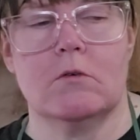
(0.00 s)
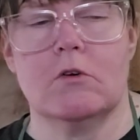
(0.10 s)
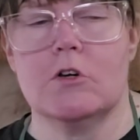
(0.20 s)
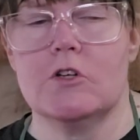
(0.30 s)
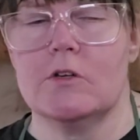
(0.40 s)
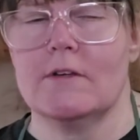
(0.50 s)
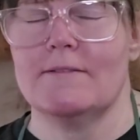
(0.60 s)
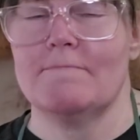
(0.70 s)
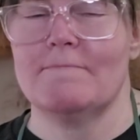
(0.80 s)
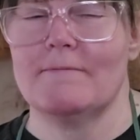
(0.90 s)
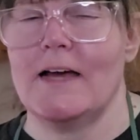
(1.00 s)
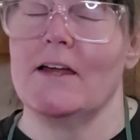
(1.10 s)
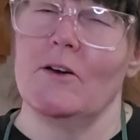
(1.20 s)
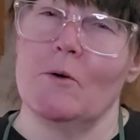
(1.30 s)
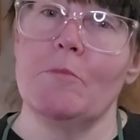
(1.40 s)
Or
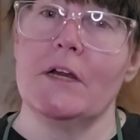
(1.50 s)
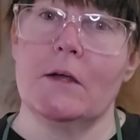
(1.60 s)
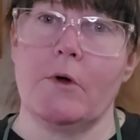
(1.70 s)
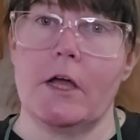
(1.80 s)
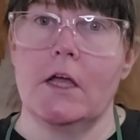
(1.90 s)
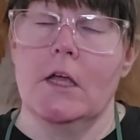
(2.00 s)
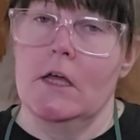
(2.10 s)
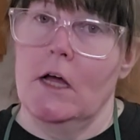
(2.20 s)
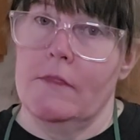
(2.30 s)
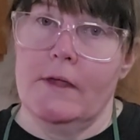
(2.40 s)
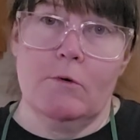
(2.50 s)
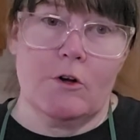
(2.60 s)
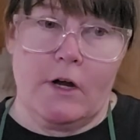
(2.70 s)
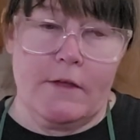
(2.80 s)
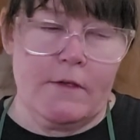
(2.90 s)
I don't know. But anyway, they
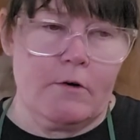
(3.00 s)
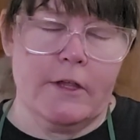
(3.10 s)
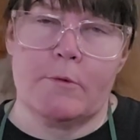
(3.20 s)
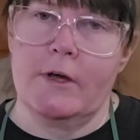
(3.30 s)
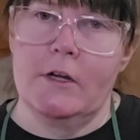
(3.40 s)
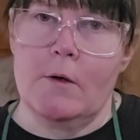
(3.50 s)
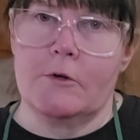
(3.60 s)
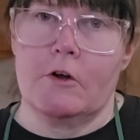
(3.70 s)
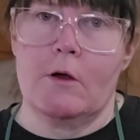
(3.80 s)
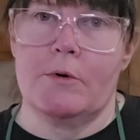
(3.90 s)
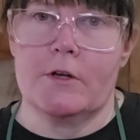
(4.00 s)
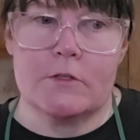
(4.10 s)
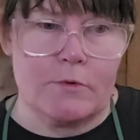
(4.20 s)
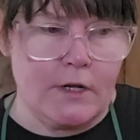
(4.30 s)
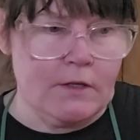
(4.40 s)
were great. They were like my adopted
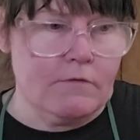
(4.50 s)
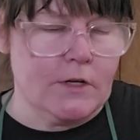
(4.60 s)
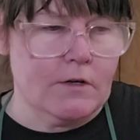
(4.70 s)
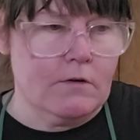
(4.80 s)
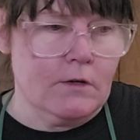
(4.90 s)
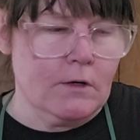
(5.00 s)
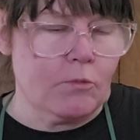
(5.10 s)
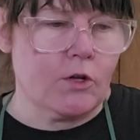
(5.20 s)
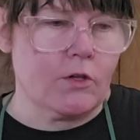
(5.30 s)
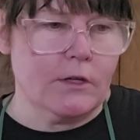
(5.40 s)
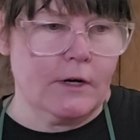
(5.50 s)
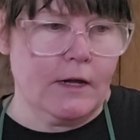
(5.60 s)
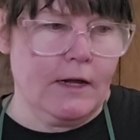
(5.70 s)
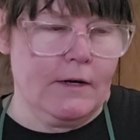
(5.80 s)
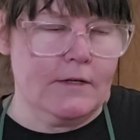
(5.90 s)
grandparents when I lived in Brooklyn.
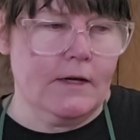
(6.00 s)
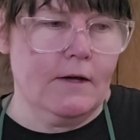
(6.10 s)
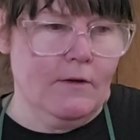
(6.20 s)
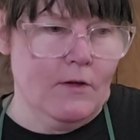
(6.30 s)
And